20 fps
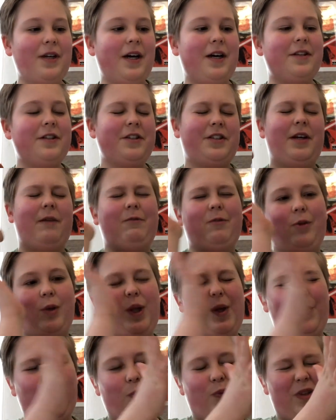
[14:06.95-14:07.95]
I just have to
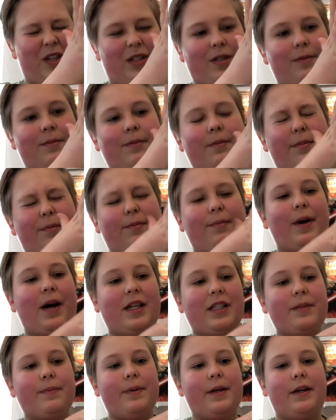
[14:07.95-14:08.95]
live with this
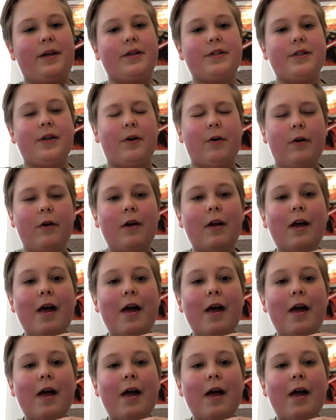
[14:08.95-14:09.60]
bad speaker. So.